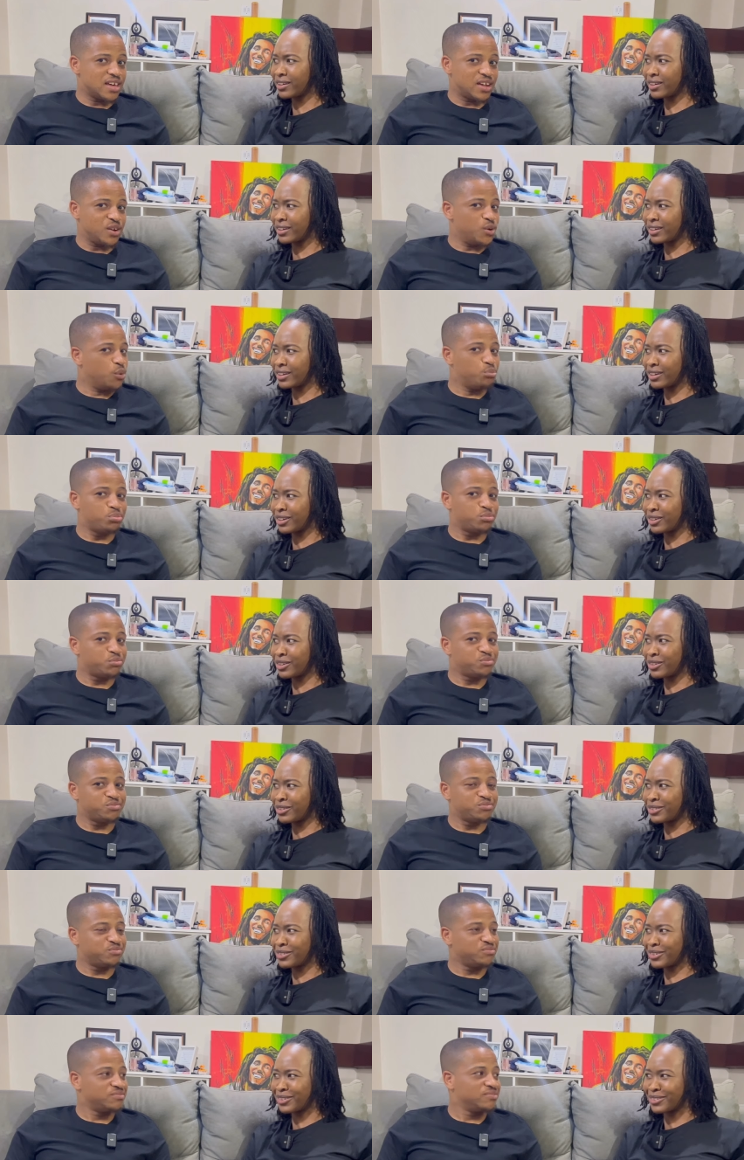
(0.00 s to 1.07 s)
Speaker 1: nope.
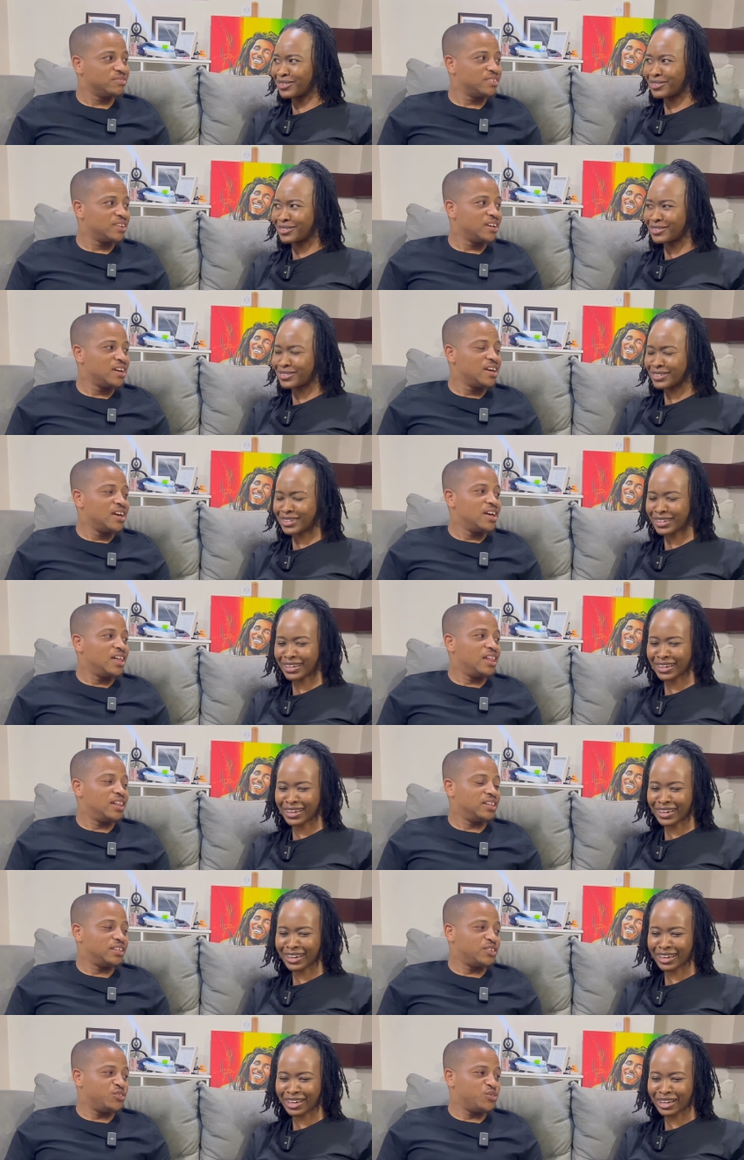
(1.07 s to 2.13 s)
No. I'll
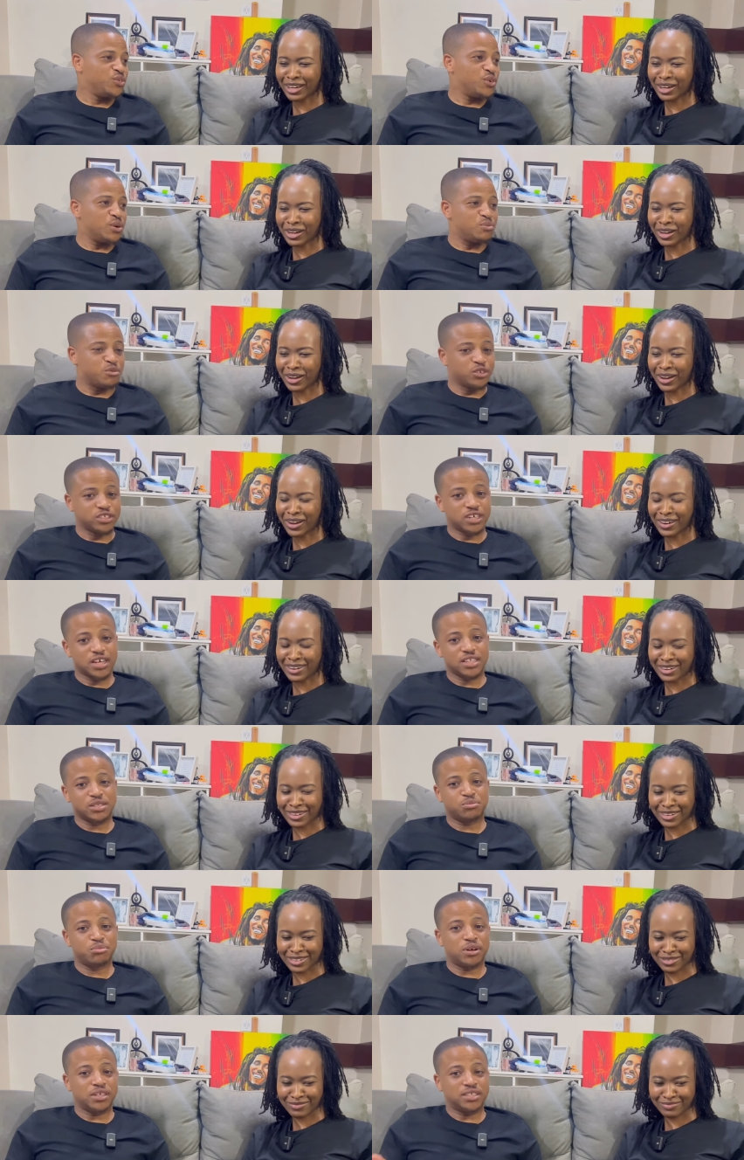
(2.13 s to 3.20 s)
give you one more chance,
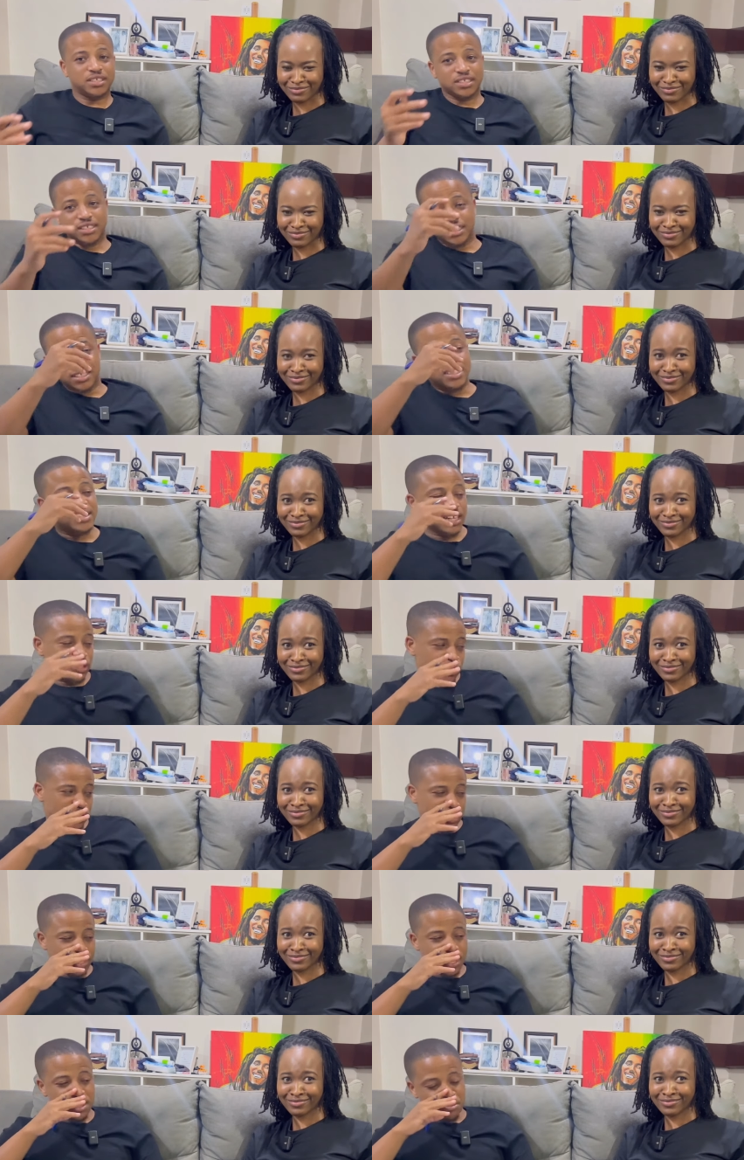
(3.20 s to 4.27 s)
um, but it starts
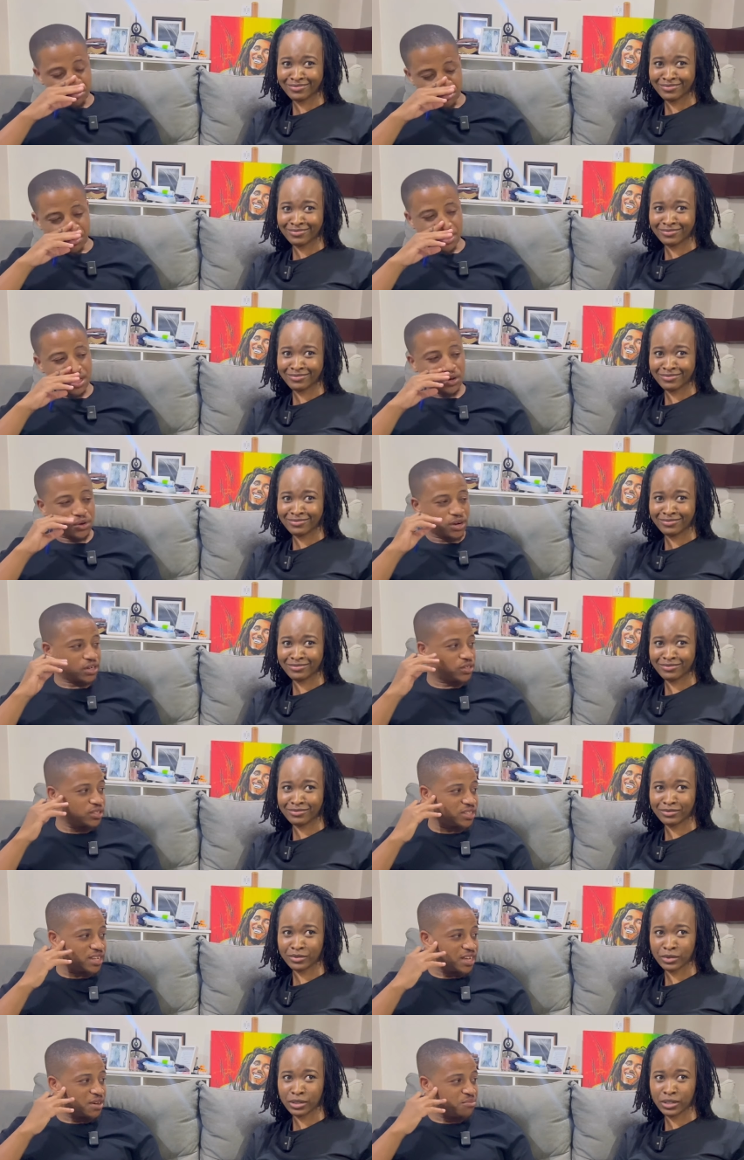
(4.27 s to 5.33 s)
with an M. You're correct on
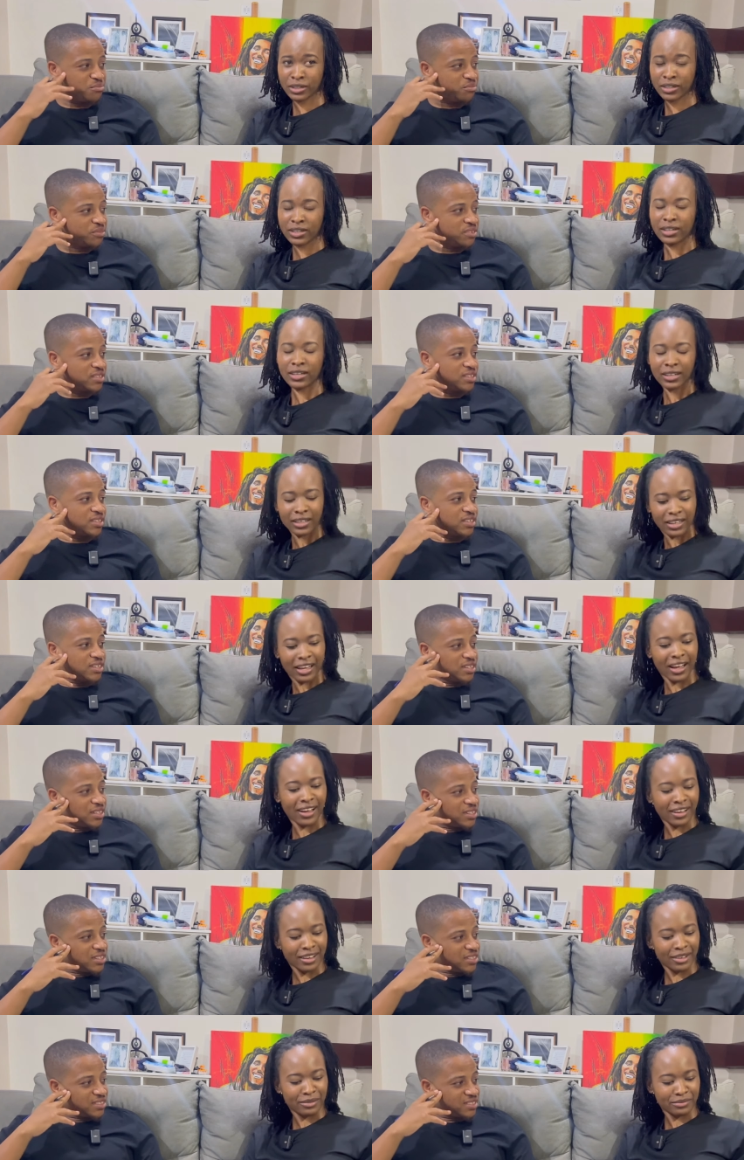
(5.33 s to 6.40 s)
the M.
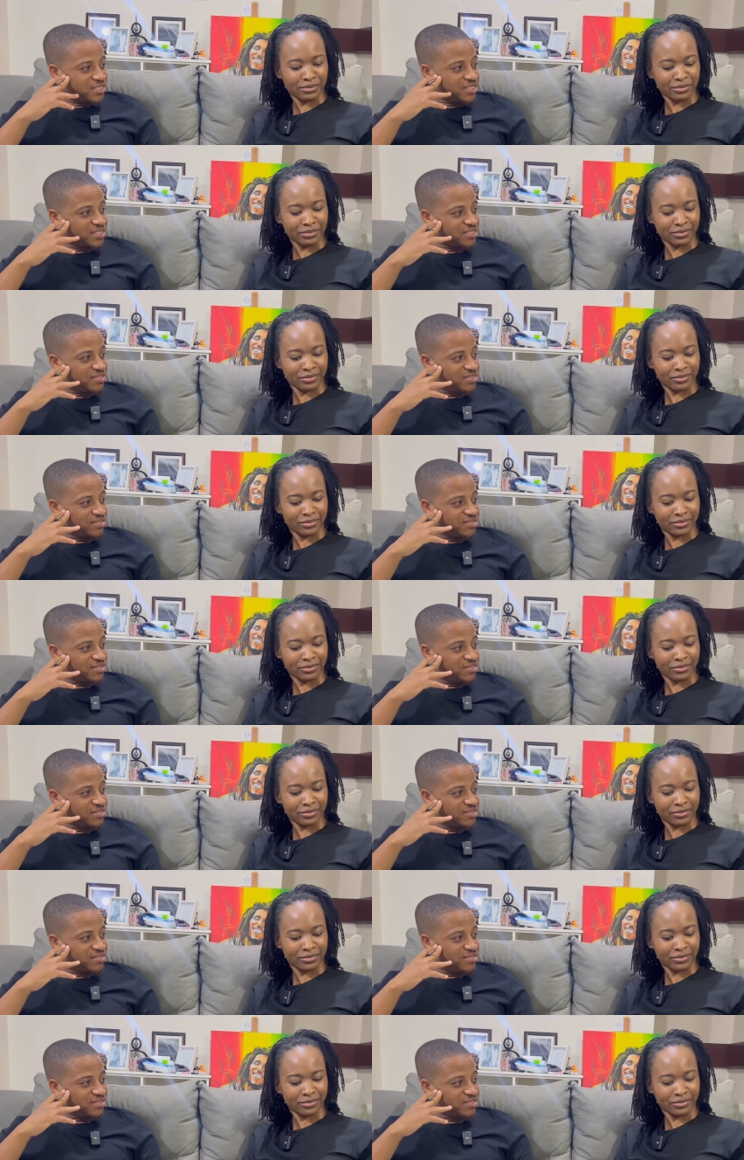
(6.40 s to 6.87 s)
Speaker 2: Um,